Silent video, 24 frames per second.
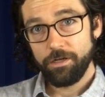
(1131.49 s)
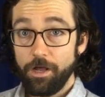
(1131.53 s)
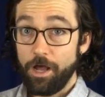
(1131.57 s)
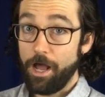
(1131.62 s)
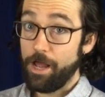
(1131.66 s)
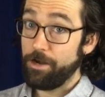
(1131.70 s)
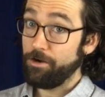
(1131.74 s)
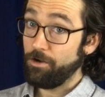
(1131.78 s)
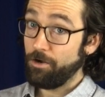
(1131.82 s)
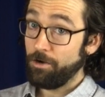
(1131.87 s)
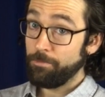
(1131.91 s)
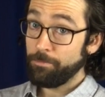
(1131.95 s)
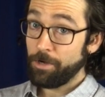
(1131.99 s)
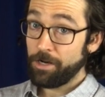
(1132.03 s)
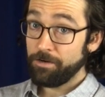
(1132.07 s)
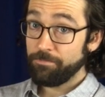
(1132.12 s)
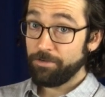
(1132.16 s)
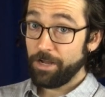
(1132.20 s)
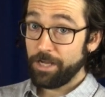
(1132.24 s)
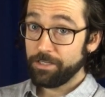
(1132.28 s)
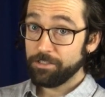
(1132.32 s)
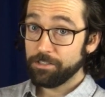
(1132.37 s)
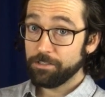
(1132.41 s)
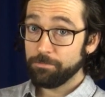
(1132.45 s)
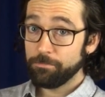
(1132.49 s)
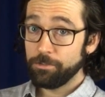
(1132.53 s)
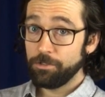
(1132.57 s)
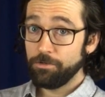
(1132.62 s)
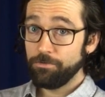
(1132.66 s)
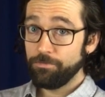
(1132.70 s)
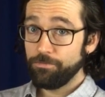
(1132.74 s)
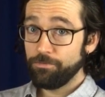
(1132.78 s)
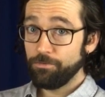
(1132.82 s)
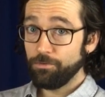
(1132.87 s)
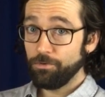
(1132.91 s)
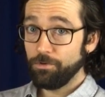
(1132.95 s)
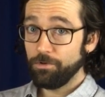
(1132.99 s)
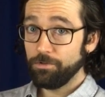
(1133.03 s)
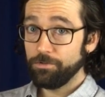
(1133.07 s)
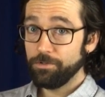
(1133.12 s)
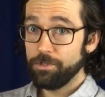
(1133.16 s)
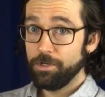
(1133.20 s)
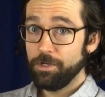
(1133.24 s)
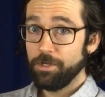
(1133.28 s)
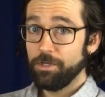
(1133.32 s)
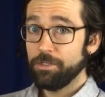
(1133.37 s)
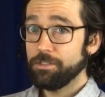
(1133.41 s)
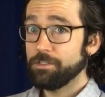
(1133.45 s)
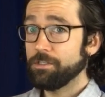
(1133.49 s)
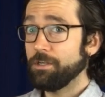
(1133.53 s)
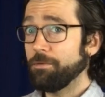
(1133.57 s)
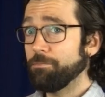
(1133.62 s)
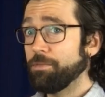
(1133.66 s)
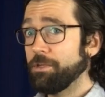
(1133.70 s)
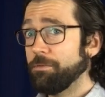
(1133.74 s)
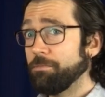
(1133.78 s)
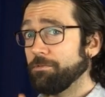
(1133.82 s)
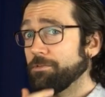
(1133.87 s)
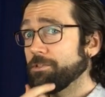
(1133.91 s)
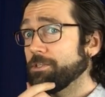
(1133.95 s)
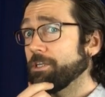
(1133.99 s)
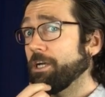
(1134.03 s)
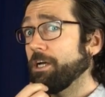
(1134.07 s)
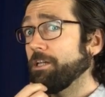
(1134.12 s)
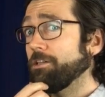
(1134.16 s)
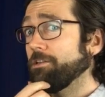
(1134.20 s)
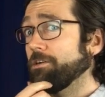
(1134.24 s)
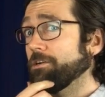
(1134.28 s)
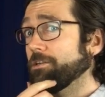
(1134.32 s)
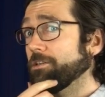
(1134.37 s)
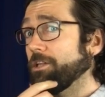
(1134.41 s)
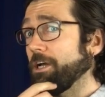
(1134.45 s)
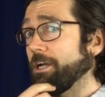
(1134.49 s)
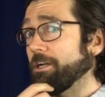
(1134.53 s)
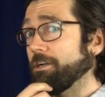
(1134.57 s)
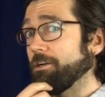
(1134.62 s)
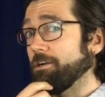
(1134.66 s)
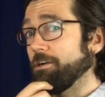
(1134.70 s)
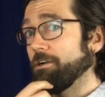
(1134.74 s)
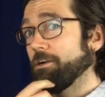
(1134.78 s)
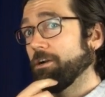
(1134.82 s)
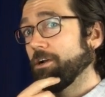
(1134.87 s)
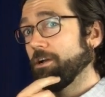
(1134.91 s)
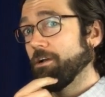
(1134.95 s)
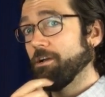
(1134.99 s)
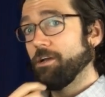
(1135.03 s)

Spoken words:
I know I might have had some of you fooled. Some people say I look like her,